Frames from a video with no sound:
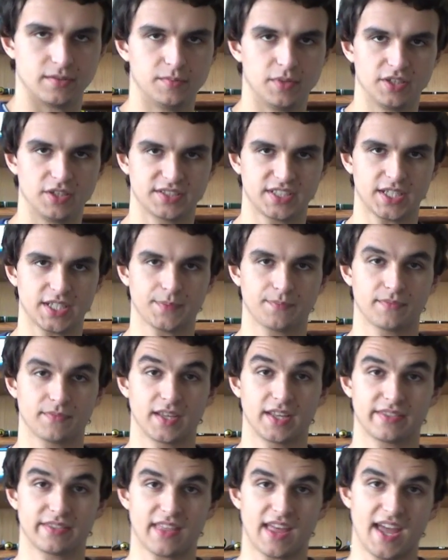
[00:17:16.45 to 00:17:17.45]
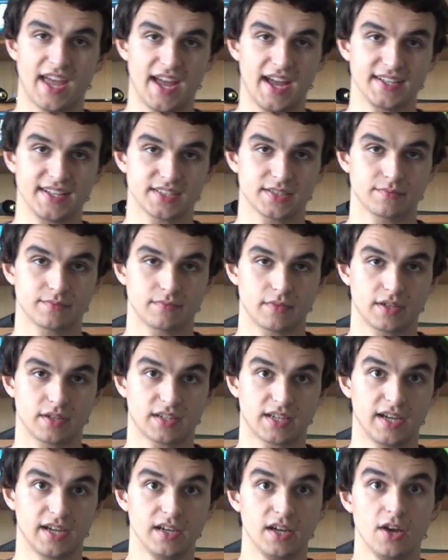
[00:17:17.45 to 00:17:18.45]
body, at the head,
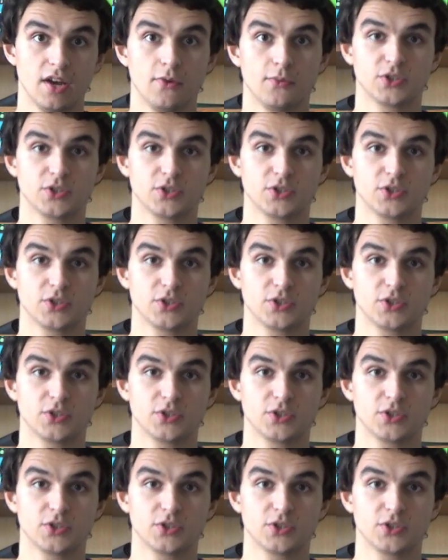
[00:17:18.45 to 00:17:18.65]
okay?